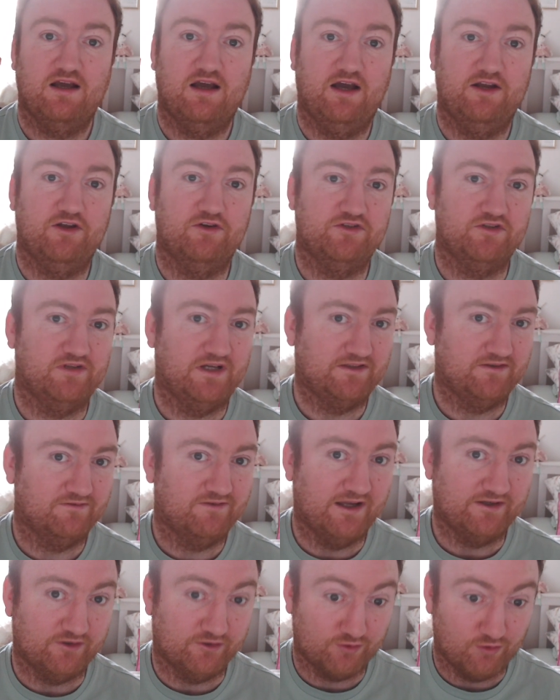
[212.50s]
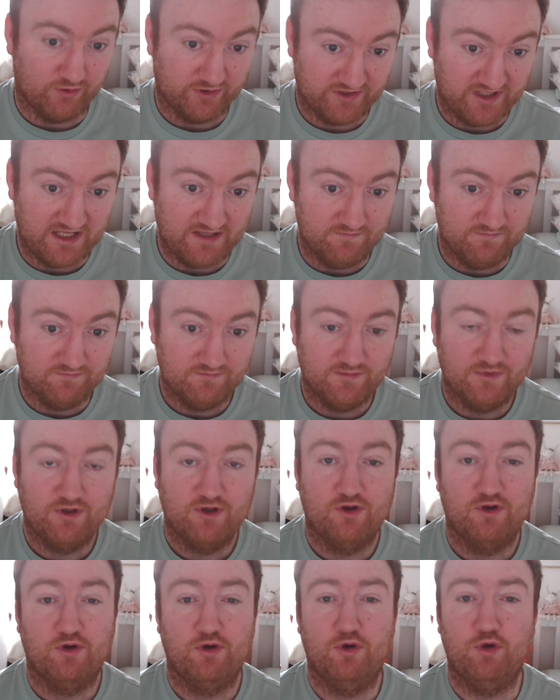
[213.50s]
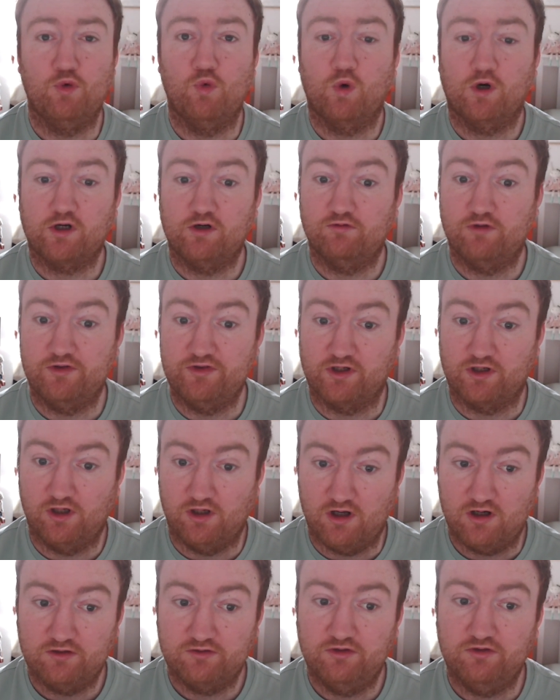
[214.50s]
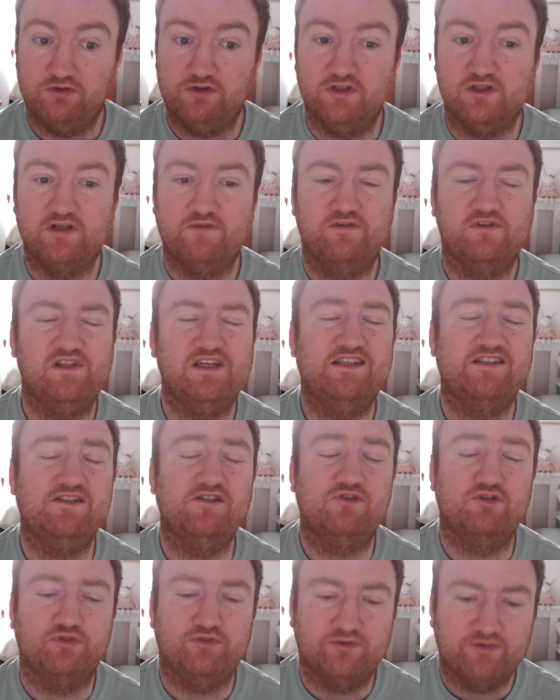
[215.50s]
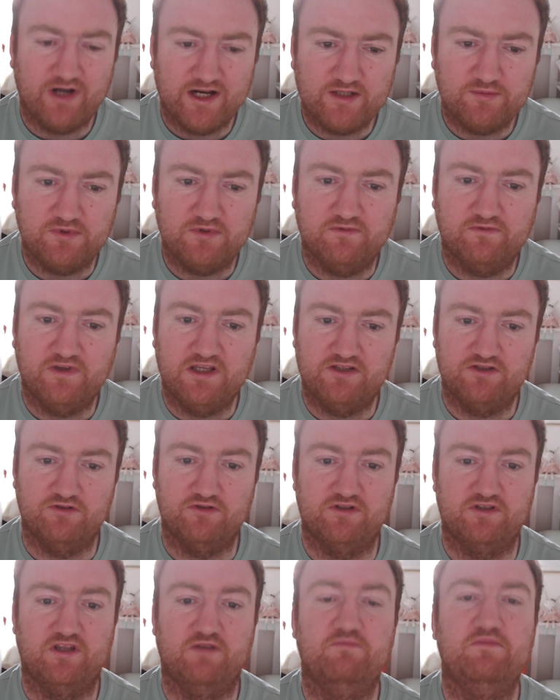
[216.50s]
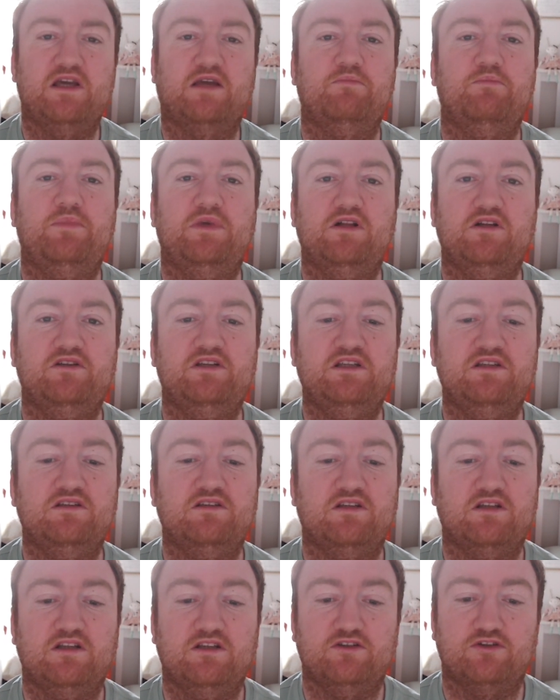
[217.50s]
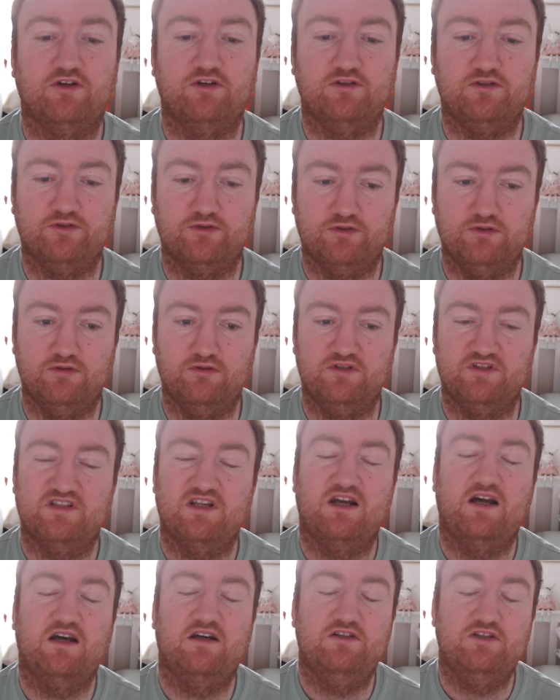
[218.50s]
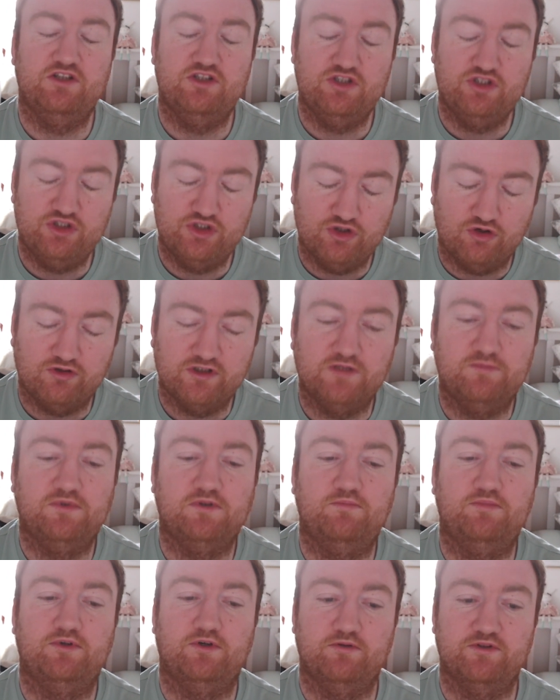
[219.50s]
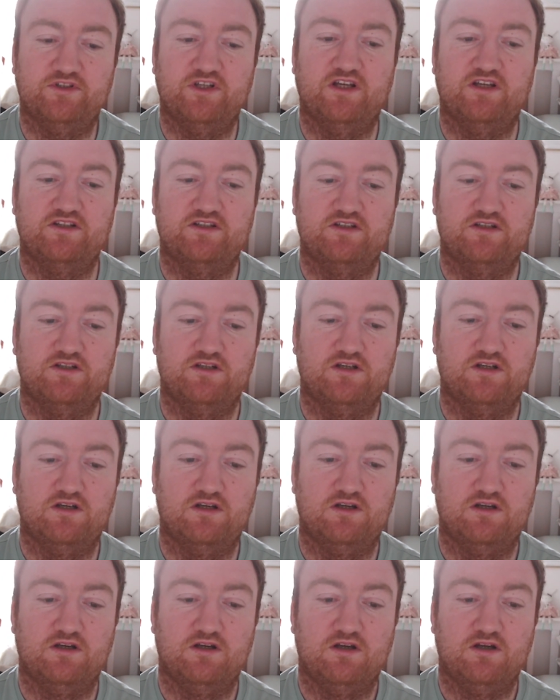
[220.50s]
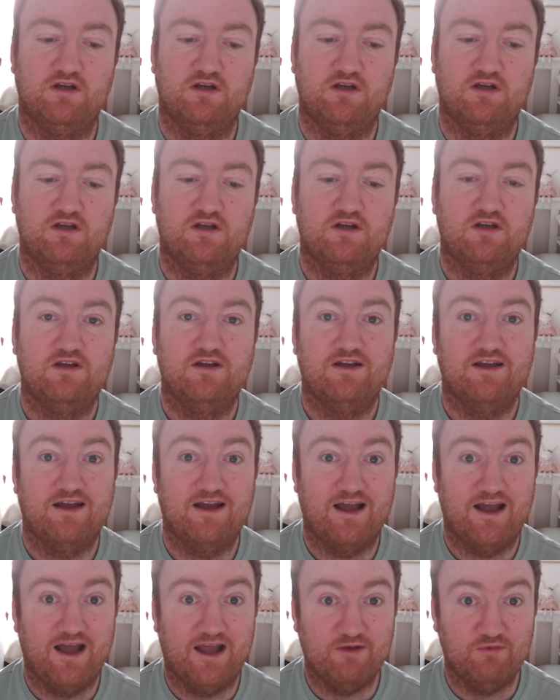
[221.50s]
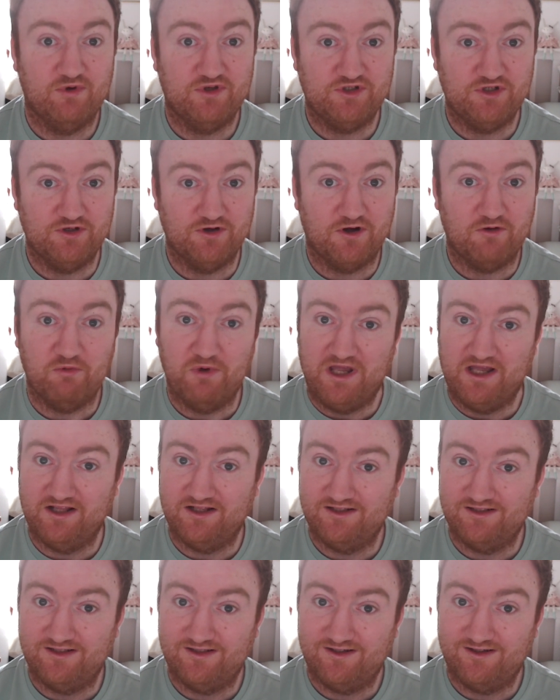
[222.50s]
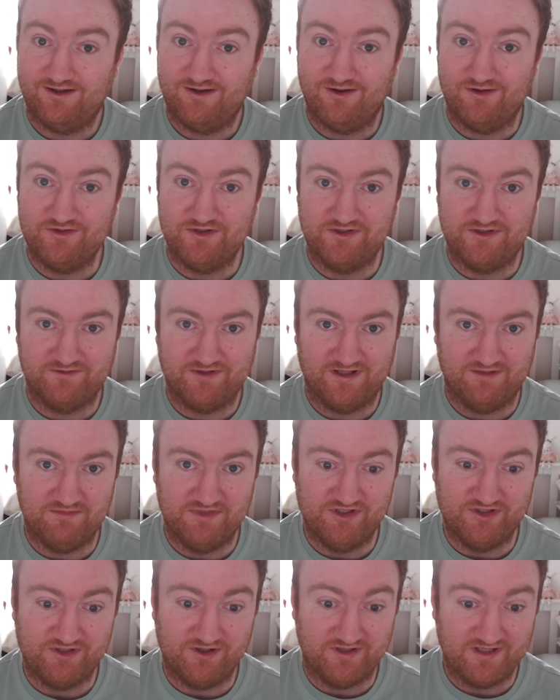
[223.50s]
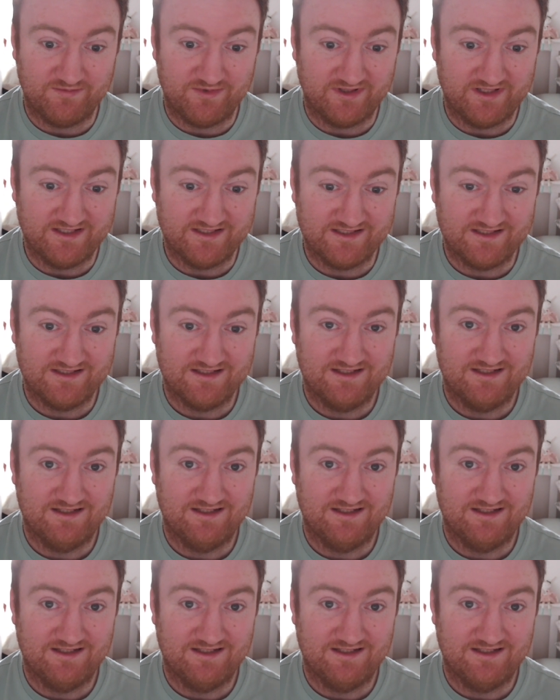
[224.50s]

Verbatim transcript: I'd also like to thank our core team who work around the clock to deliver these incredible features that make building internal tools an enjoyable process. I wish you all well on your development journey, buddies.